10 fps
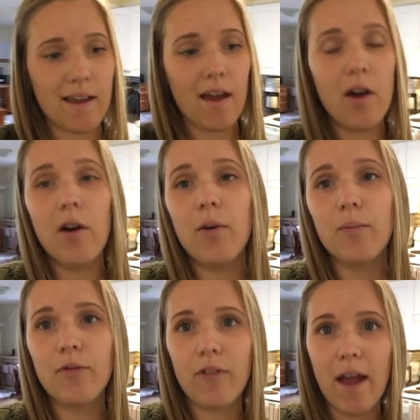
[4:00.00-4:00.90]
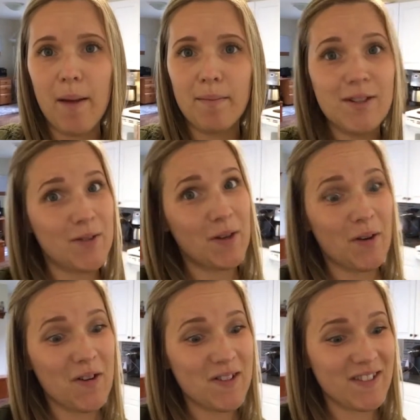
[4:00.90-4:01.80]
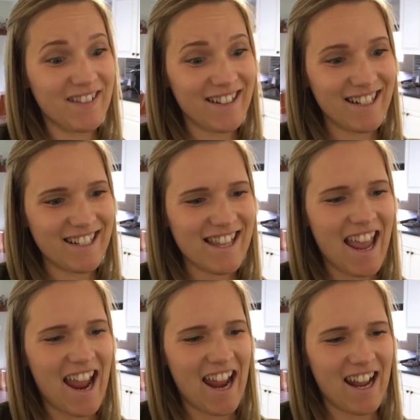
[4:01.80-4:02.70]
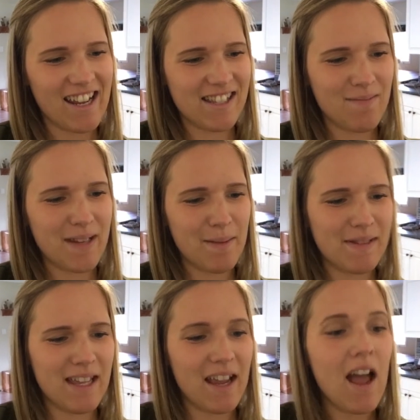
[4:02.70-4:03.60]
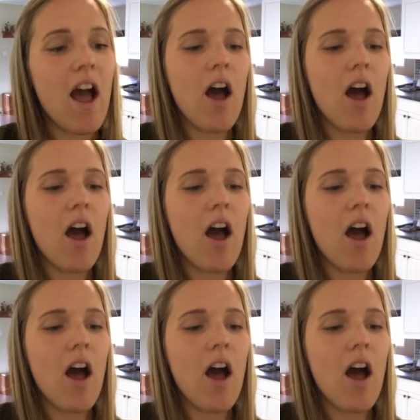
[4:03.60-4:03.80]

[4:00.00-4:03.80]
got home from doing groceries and I sometimes think,